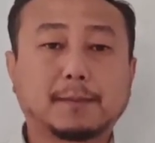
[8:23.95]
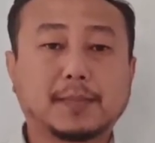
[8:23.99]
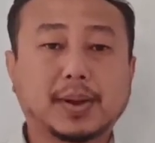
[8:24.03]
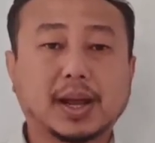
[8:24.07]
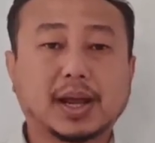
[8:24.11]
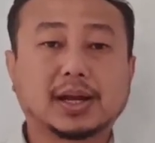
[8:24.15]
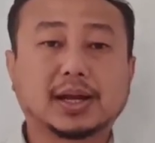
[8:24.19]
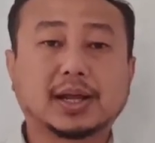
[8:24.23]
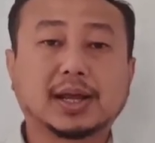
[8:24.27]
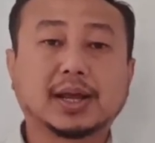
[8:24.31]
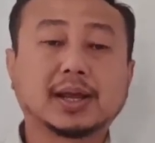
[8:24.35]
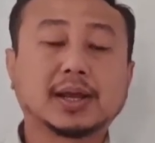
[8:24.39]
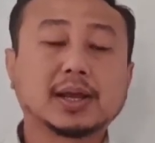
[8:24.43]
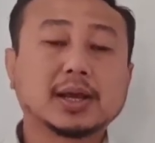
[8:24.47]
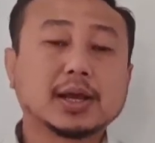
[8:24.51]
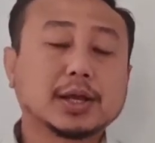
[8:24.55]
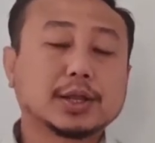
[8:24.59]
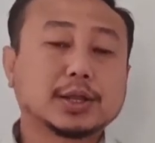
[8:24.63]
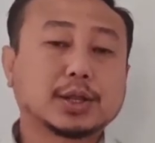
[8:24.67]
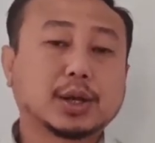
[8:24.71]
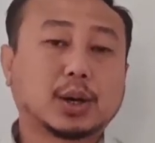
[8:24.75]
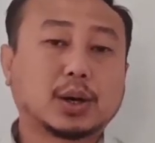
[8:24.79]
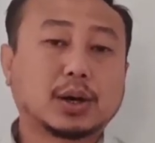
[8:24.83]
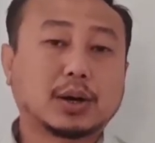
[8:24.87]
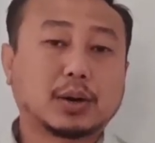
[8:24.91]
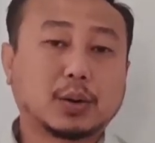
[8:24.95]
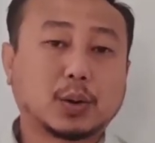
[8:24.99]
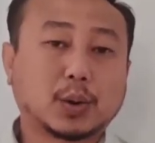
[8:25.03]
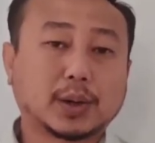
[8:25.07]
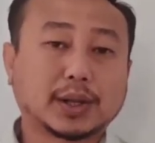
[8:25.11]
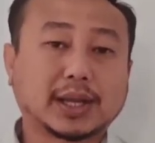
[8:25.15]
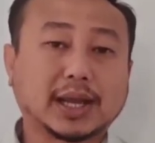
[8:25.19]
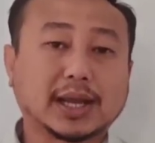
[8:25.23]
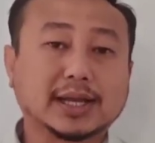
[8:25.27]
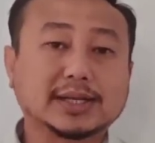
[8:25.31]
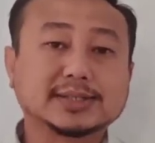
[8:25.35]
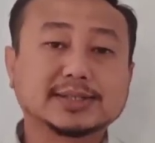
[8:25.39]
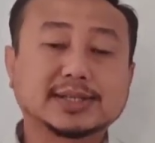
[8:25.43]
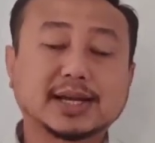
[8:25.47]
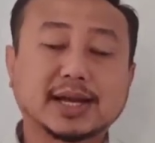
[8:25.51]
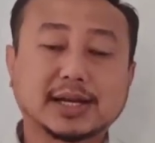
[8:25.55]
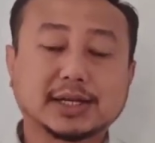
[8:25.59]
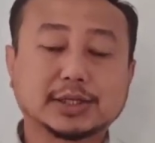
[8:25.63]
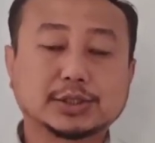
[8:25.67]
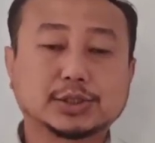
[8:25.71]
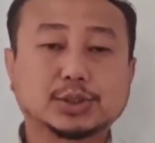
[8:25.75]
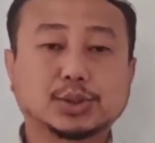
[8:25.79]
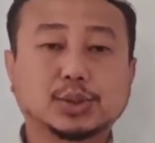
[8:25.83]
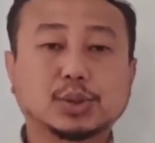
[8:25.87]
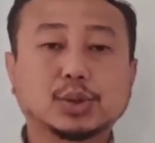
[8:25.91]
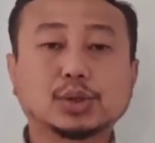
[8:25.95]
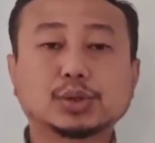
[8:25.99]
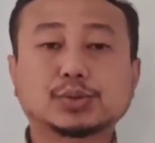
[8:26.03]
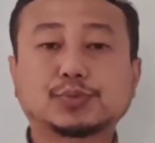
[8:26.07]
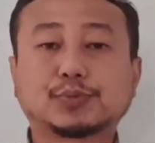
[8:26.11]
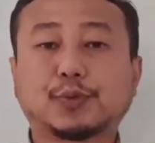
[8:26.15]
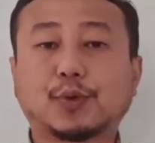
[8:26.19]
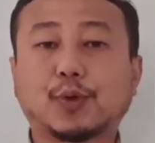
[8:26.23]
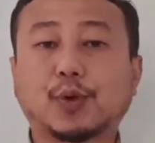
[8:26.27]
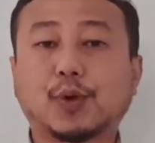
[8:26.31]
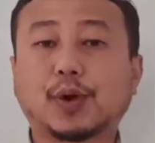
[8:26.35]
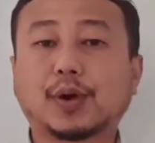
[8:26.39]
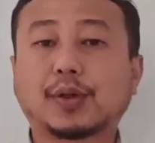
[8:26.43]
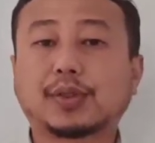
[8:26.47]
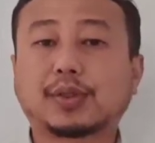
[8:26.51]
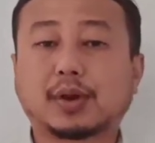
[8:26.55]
mainly the organ that is used for